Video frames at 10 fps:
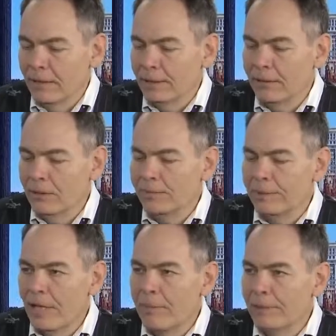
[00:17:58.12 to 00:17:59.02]
They could have
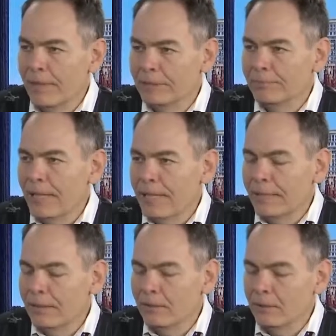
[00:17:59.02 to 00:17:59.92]
monopolized
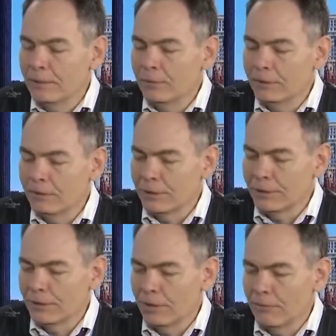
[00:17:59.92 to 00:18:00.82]
mining with the
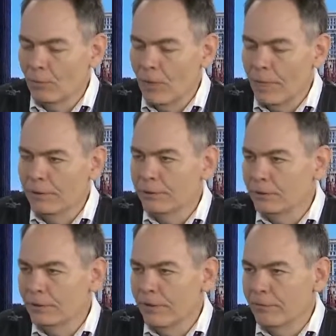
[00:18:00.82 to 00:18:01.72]
resources of one or
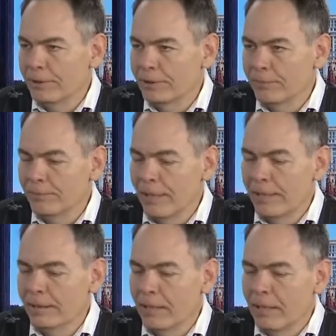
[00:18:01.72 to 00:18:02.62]
two governments
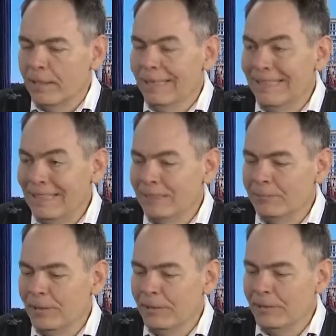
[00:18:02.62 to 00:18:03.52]
combined. They
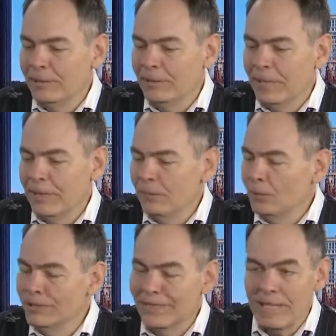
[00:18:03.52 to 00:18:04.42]
didn't, because they
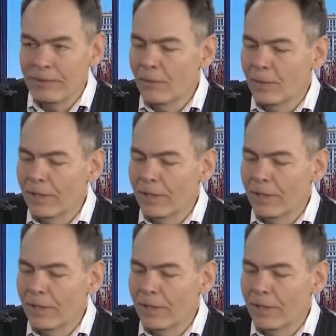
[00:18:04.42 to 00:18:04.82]
was not on their